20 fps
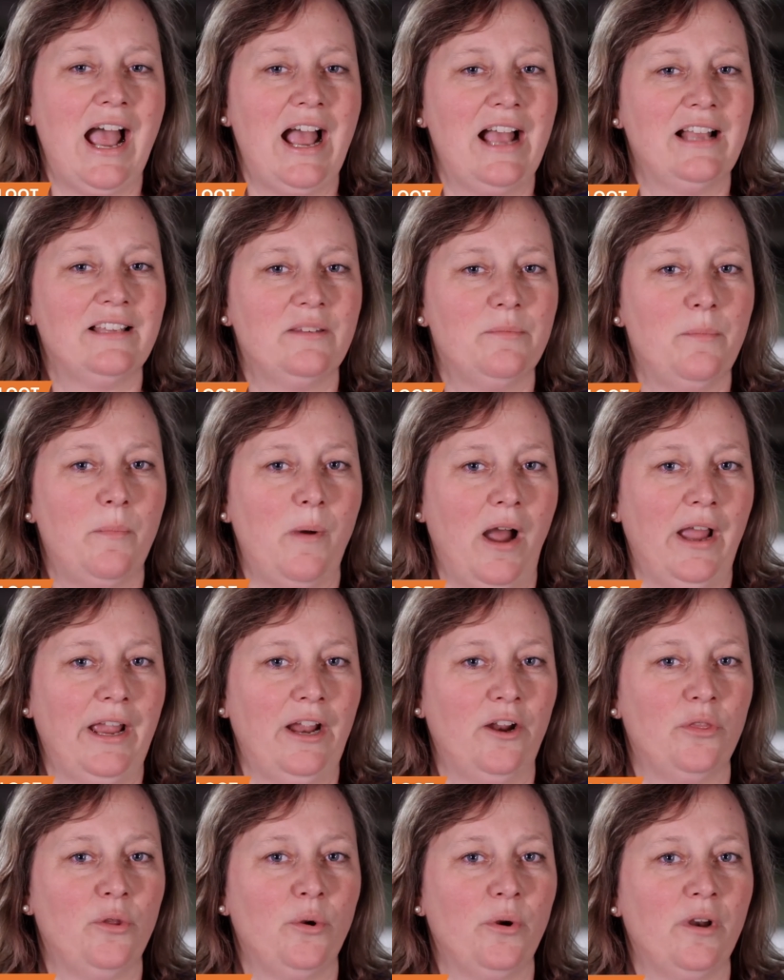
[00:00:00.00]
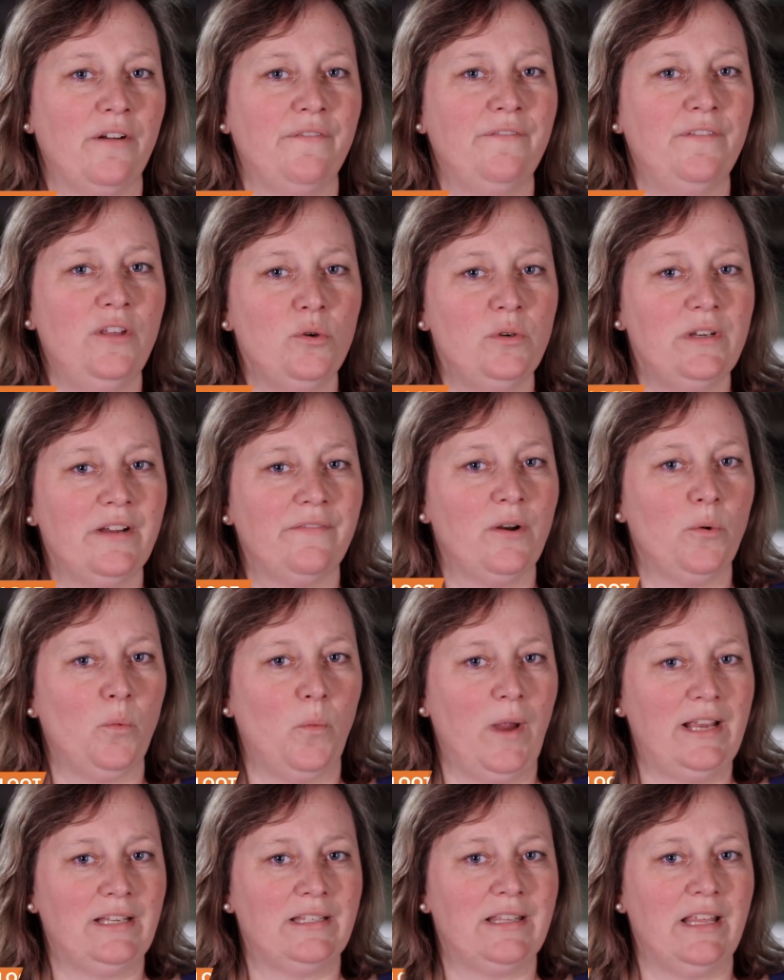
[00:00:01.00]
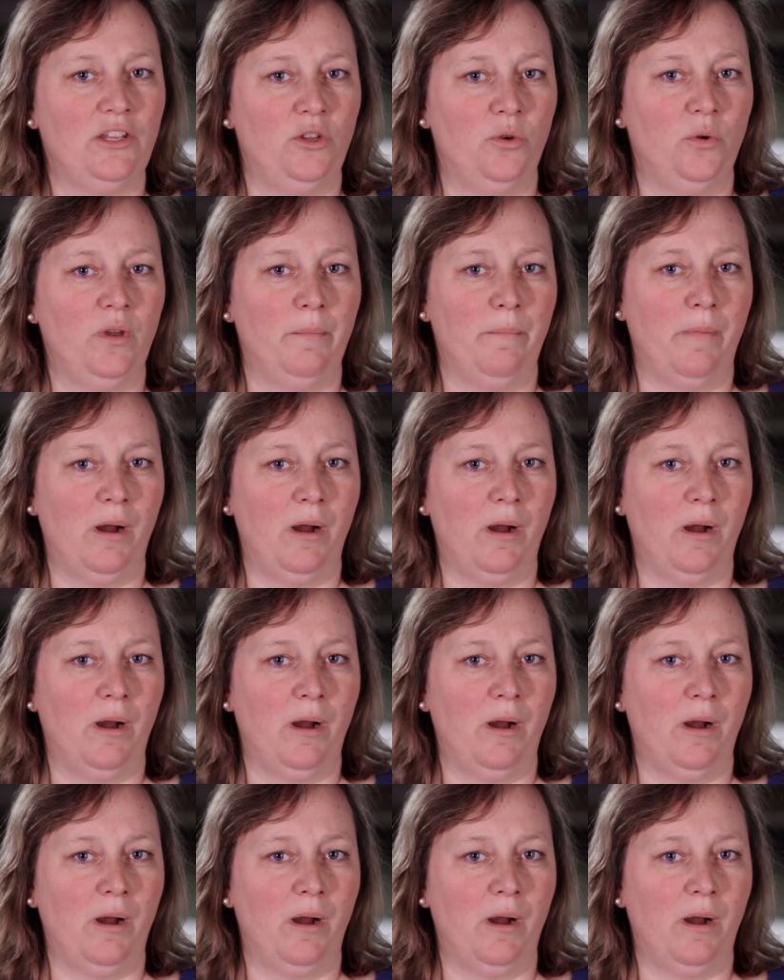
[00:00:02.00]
As a buyer, there are a few different ways that you can